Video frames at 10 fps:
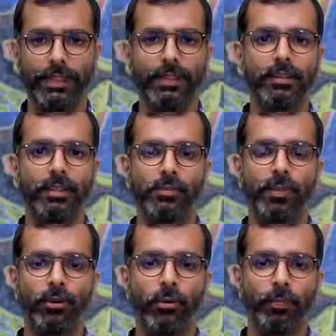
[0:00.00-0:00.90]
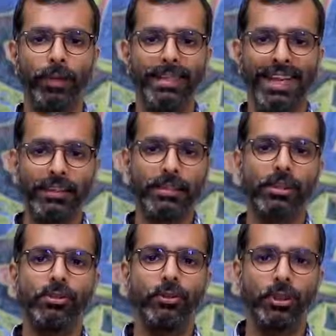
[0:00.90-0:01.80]
They did this by dropping the
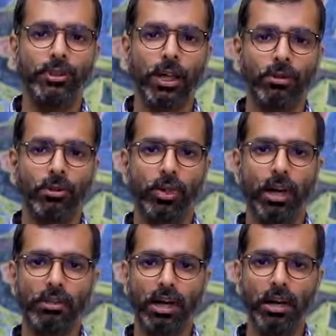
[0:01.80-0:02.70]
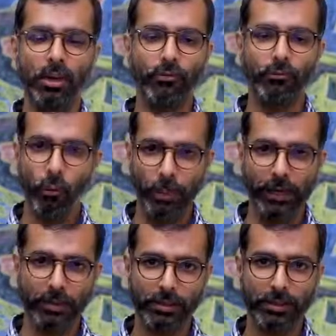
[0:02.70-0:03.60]
excise duty charged on cars under 4
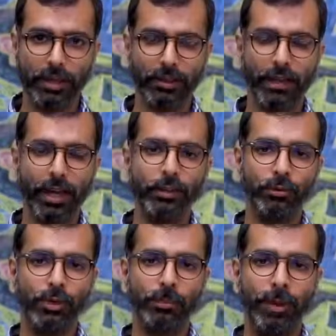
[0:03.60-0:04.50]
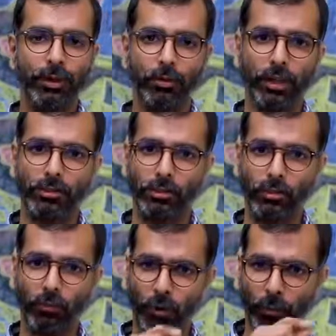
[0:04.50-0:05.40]
meters in length and using petrol
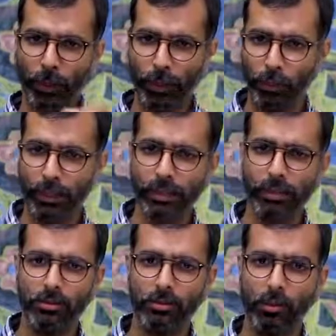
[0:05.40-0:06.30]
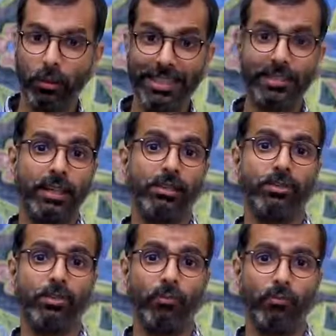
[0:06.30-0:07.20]
engines of 1.2 liters or diesel
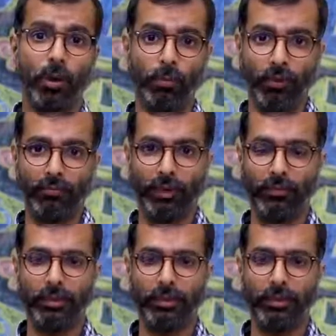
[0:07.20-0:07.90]
engines of 1.5